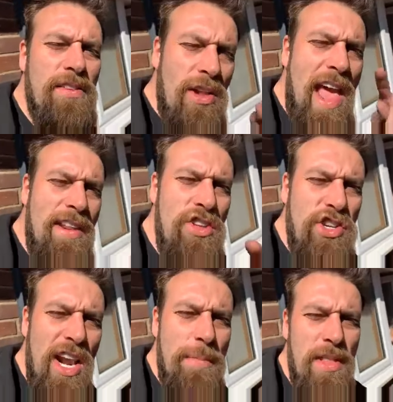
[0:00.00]
So, ladies and
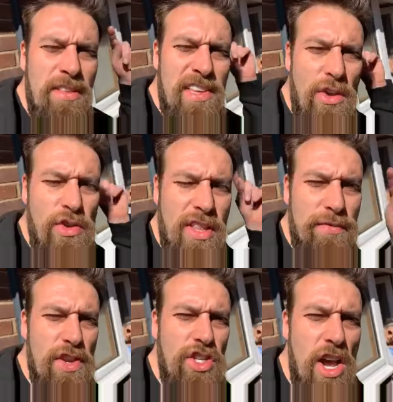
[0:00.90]
gentlemen, St.
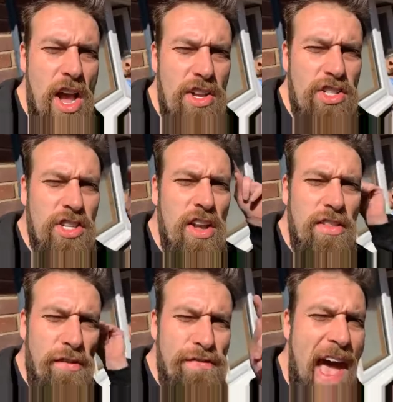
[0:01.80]
Christopher Church,
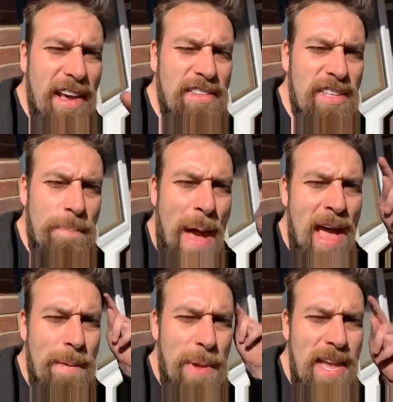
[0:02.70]
the facts
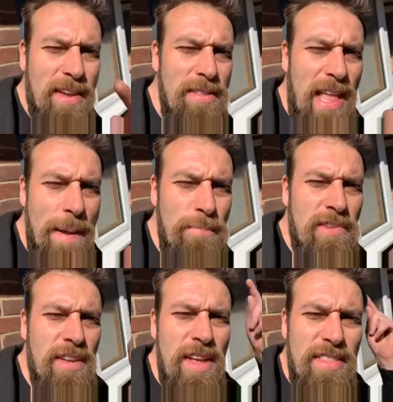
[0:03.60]
about it being
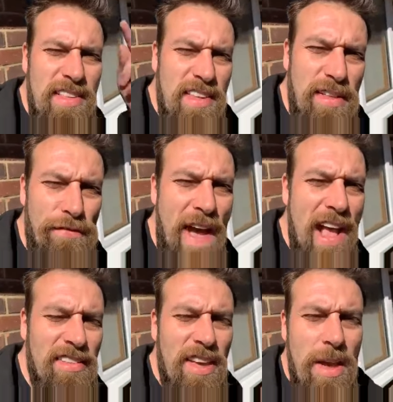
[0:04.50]
condemned, this is the
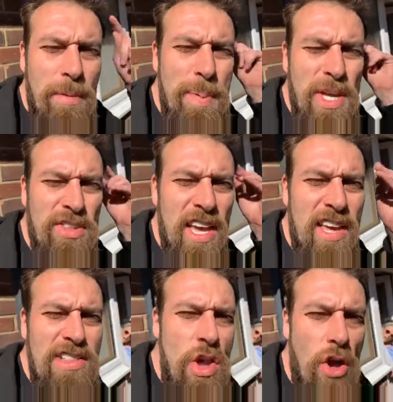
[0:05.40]
fact, because it
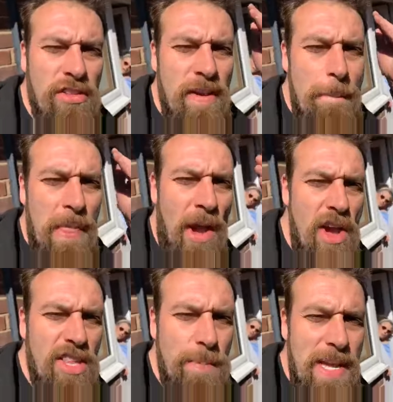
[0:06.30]
is not
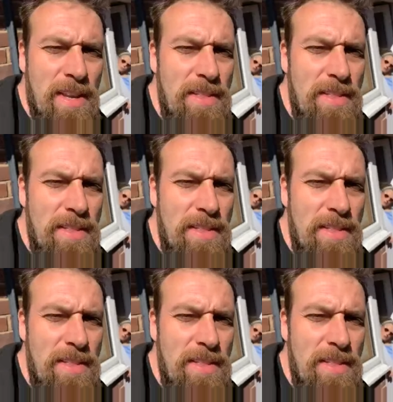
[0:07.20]
going to be